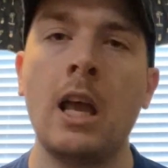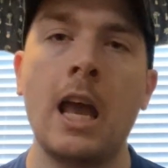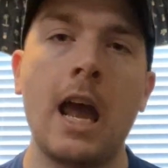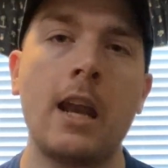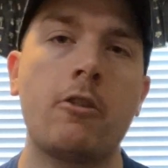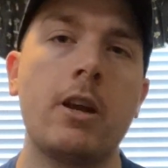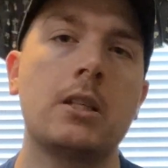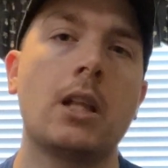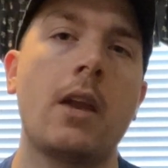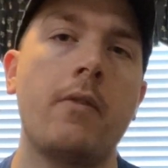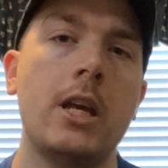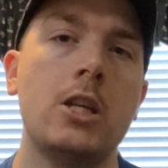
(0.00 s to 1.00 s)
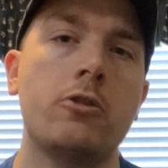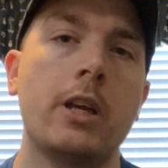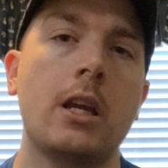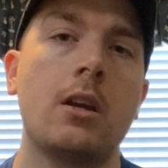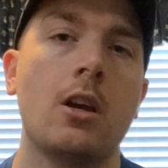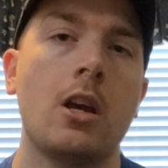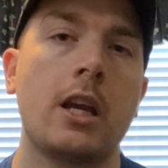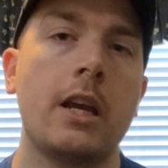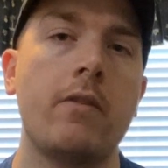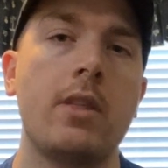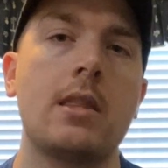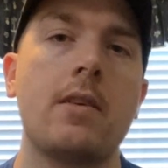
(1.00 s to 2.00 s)
And it creates a lot of intrigue
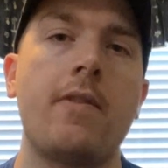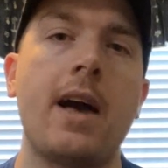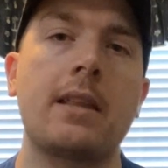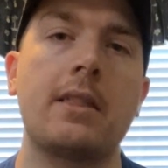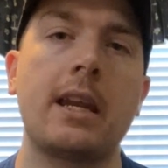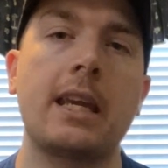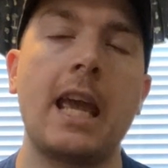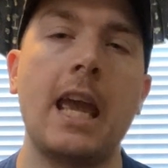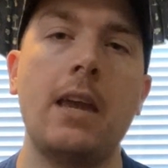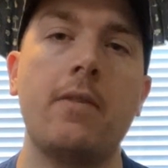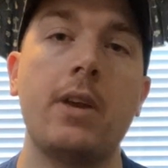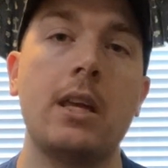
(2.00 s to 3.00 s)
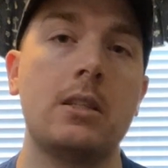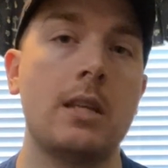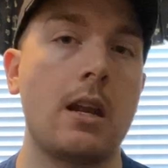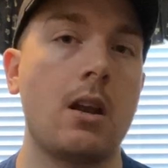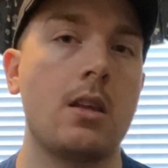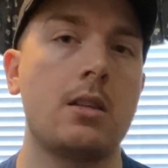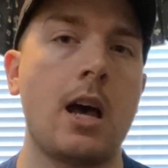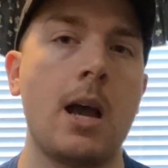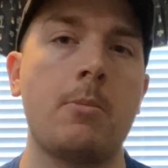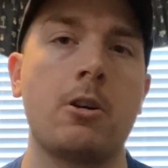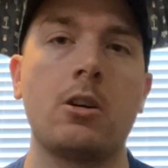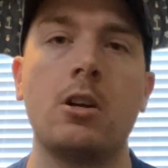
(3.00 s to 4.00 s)
given that the fact that a cave is set on a
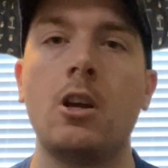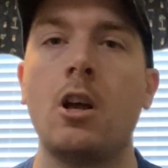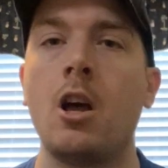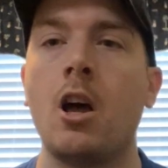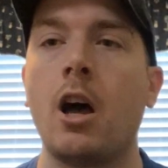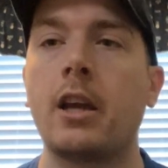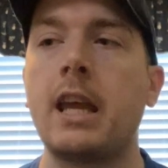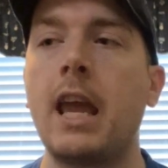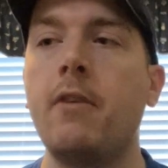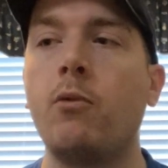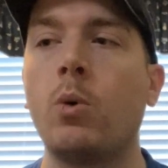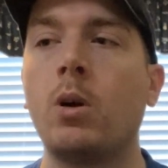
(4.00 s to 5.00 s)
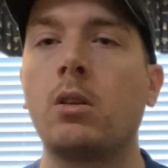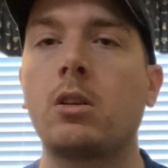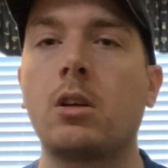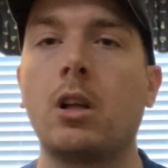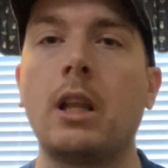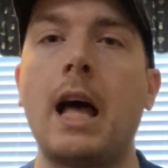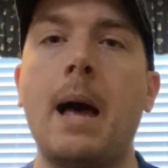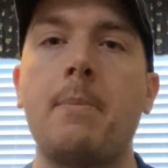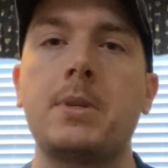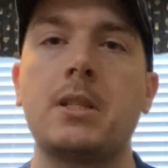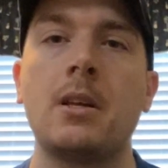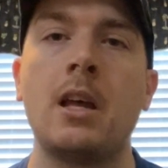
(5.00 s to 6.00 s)
timer. A cave will
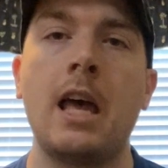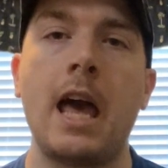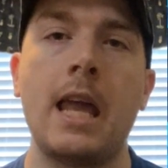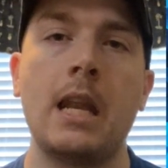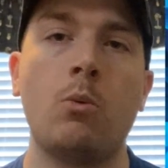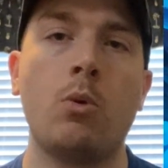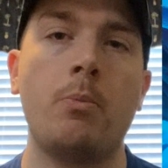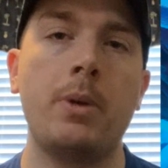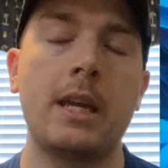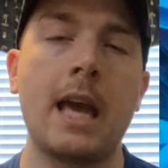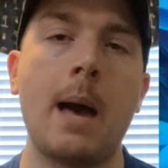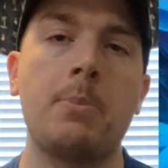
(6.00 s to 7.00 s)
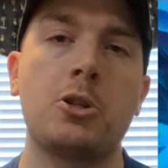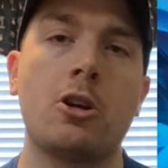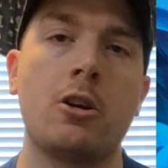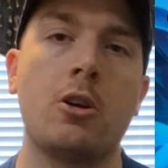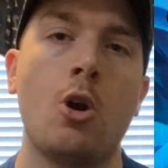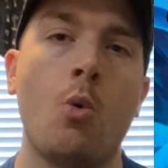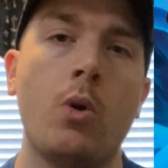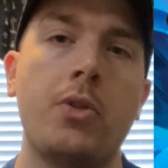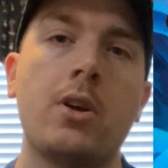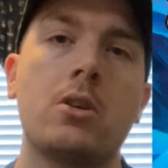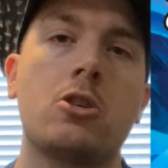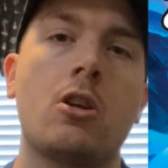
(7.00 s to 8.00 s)
collapse and it will be captured
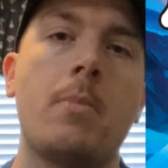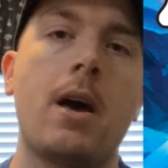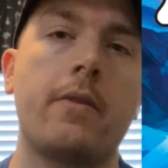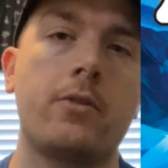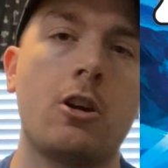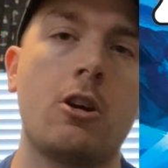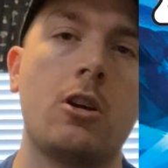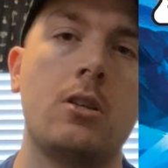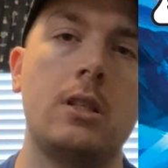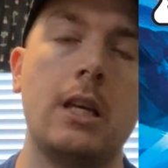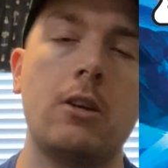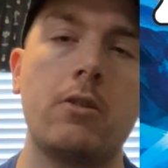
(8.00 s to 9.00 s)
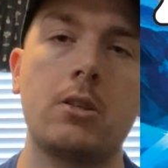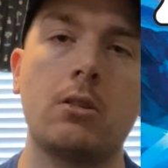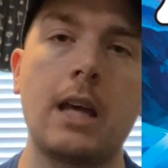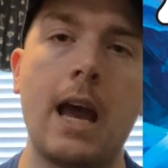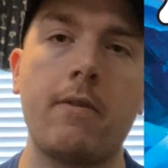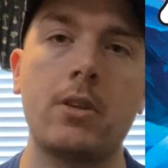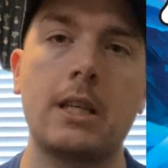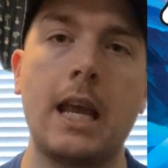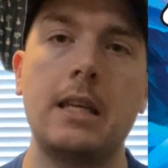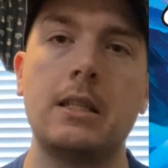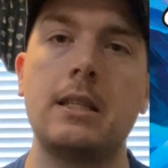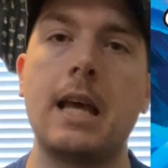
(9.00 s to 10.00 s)
within a certain amount of turns. In Crystal Caverns'
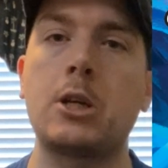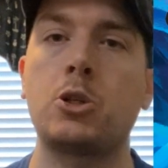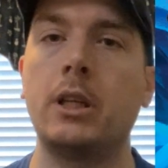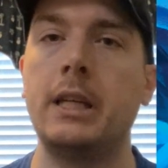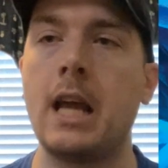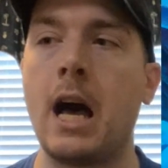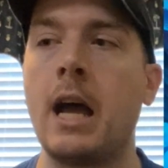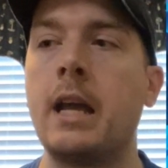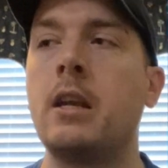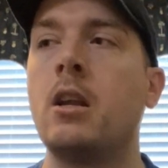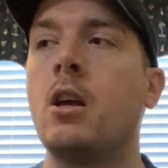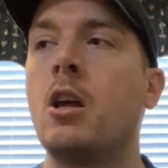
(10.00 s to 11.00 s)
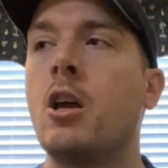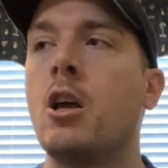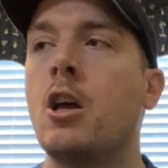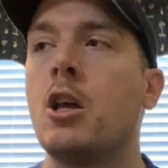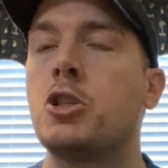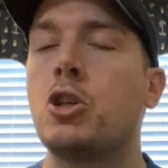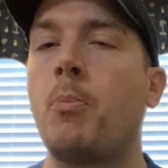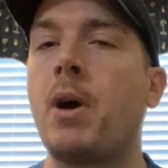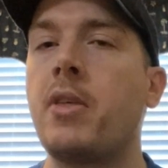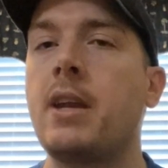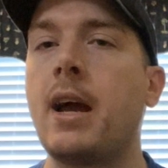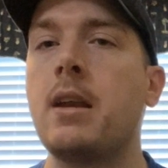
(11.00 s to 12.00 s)
case, it's actually 9. So by
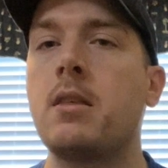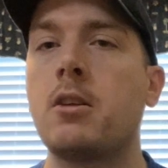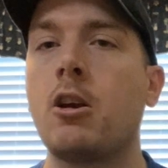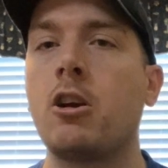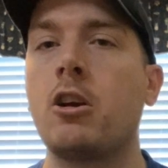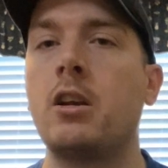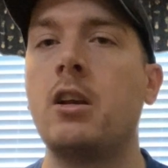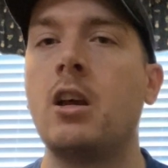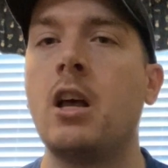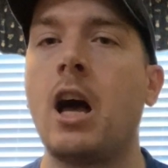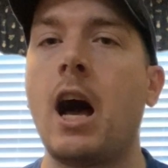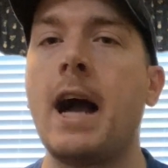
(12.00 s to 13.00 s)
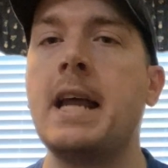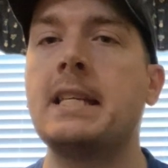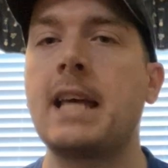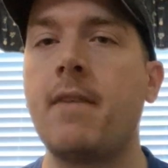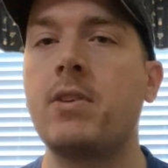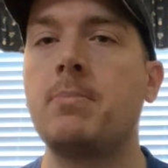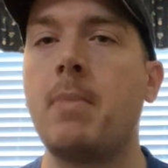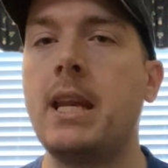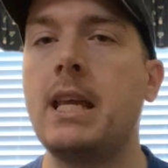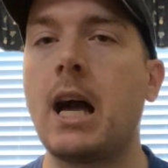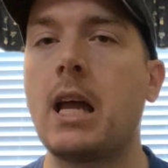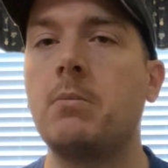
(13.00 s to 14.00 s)
the 9th turn, I need to have as
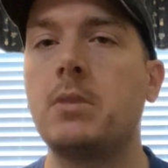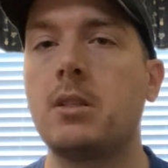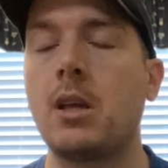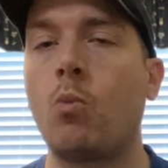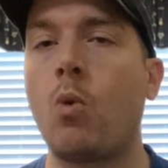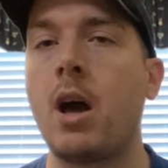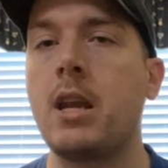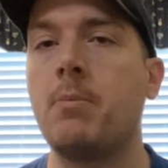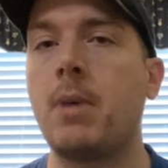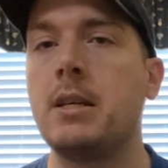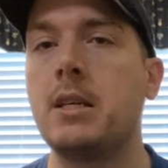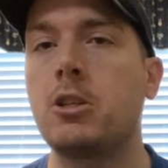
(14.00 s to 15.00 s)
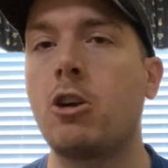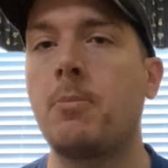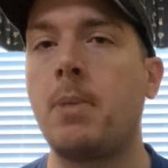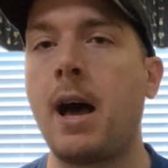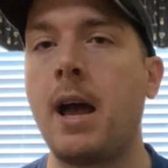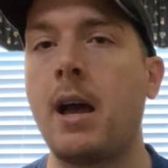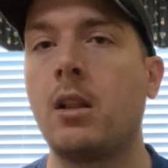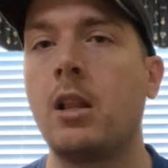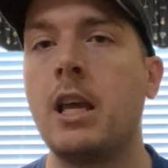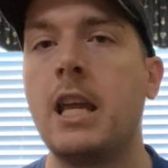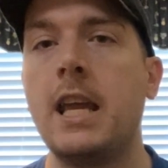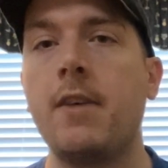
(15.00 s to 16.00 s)
many items as I want in my discard pile
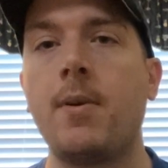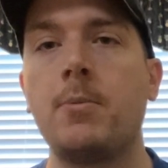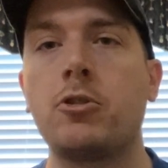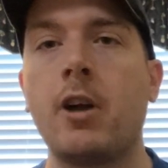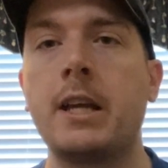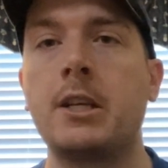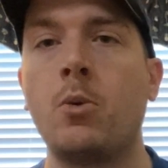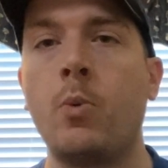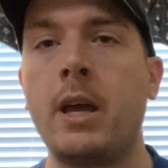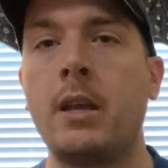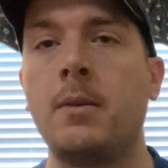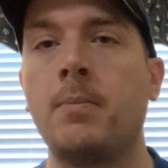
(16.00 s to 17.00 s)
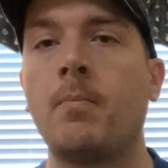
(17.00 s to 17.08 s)
if I'm trying to win.